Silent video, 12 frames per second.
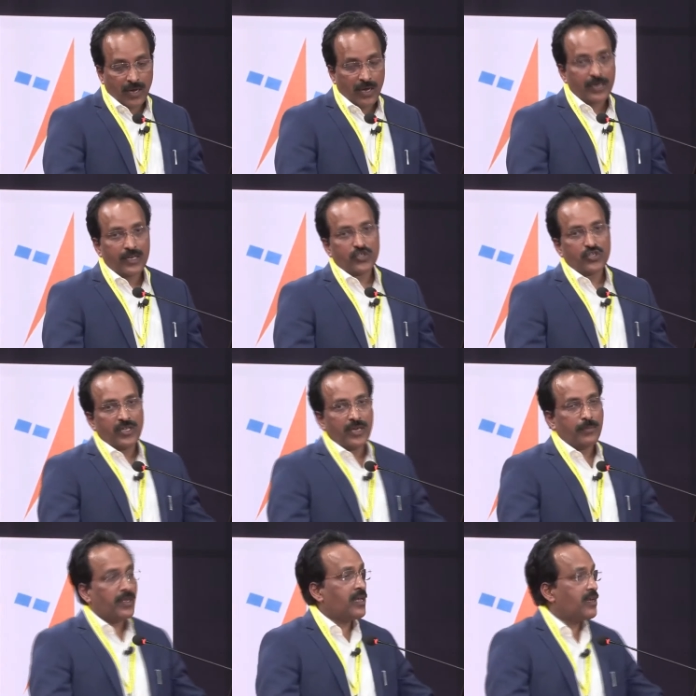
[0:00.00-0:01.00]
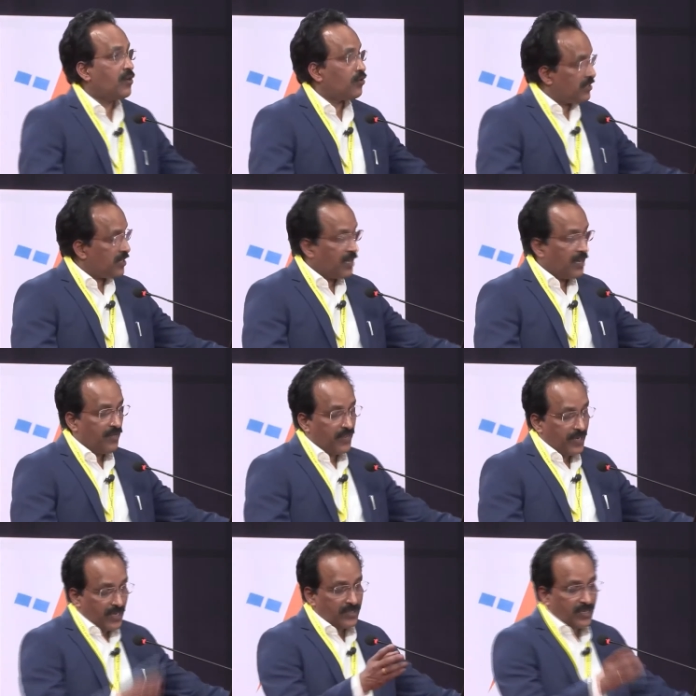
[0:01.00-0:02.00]
architecture they are bringing out is really
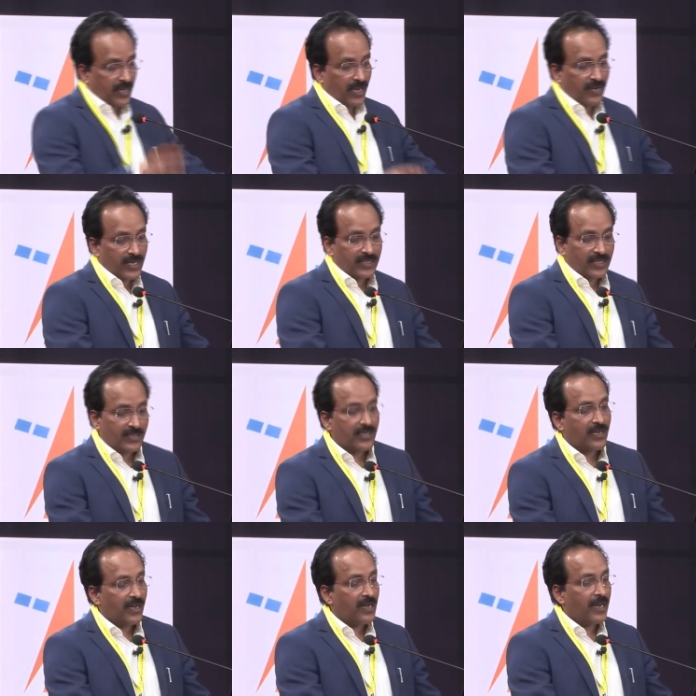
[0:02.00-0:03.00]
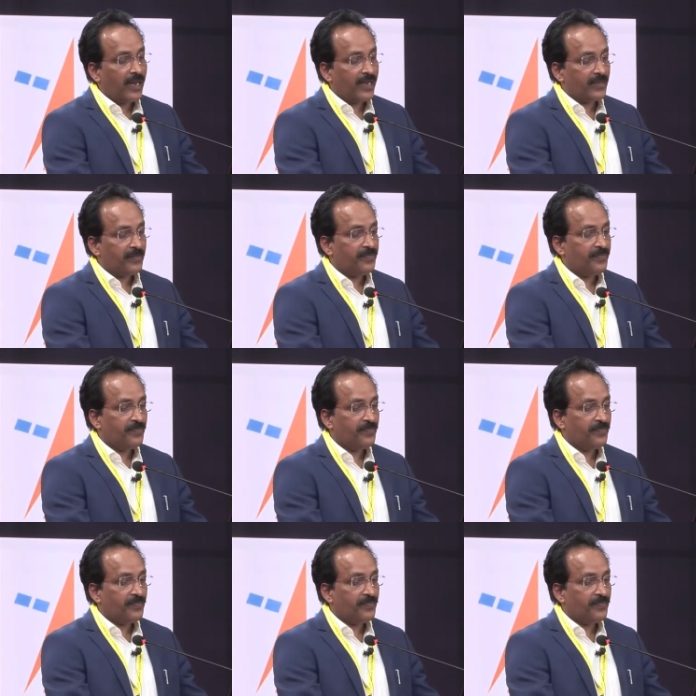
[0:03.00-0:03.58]
fantastic. I will discuss it a little later.